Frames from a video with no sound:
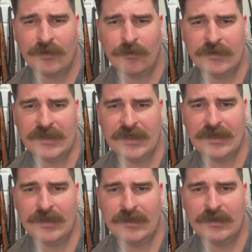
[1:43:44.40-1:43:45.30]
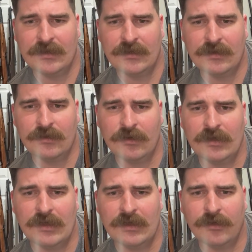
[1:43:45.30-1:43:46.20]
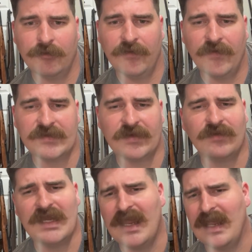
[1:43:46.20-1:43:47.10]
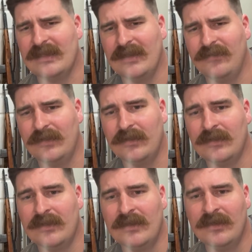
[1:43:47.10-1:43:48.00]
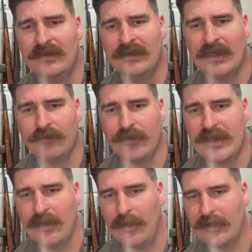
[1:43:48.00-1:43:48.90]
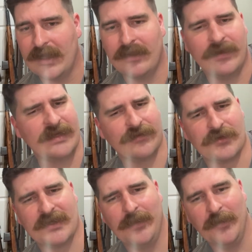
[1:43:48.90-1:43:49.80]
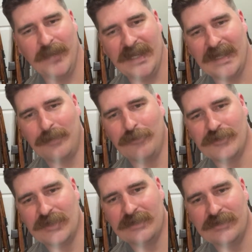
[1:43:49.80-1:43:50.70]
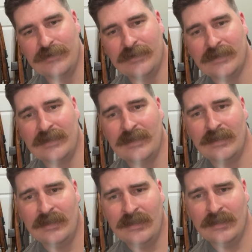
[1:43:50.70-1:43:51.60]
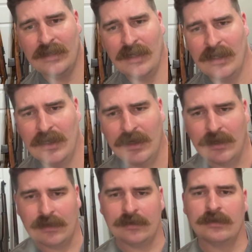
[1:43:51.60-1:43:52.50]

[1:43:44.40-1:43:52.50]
day you're gonna get a 357. Yeah, definitely. Henry Ardan, thanks for subbing, man. I appreciate you. They're